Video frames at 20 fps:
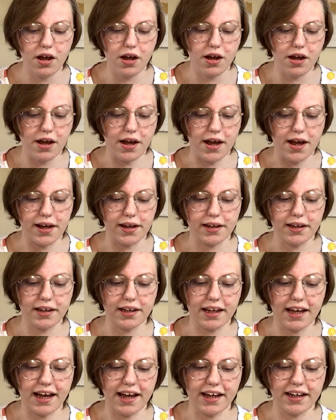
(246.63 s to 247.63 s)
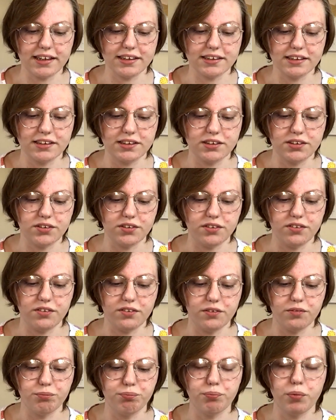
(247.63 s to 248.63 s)
can get access to
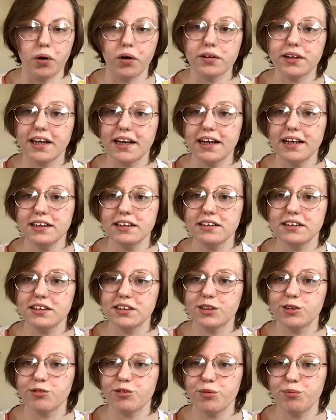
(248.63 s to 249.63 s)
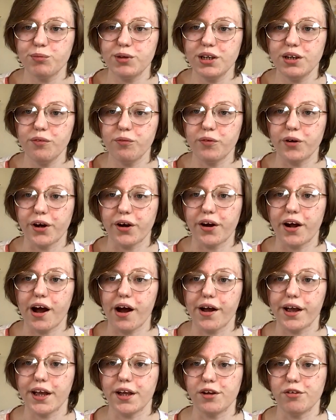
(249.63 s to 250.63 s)
podcasts from me where I
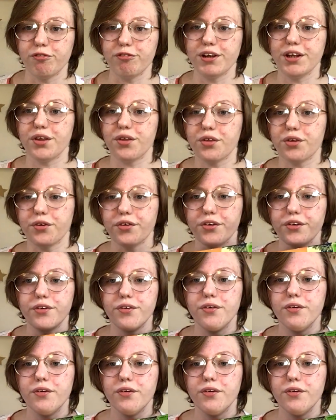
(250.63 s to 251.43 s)
can read through